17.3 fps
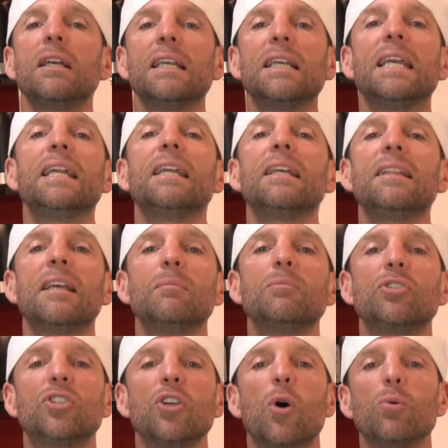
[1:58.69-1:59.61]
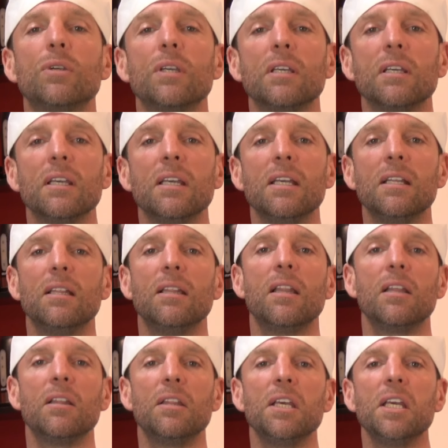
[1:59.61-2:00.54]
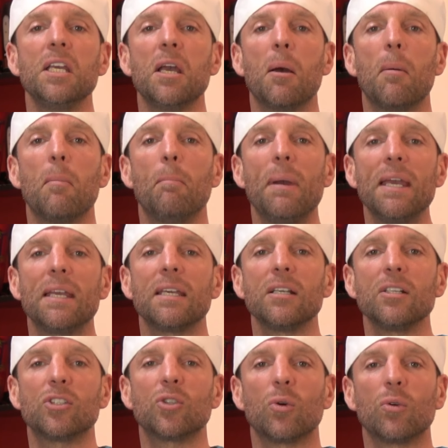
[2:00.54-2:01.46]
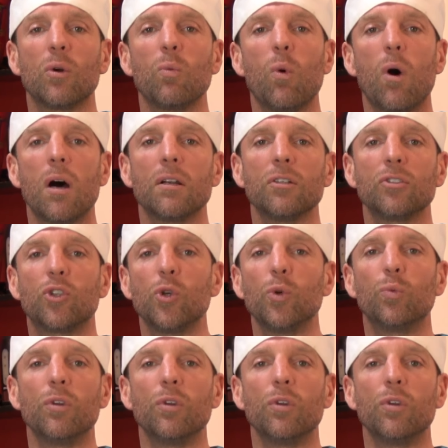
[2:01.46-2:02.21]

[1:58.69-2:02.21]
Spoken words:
Getting them soaking in the baking soda water to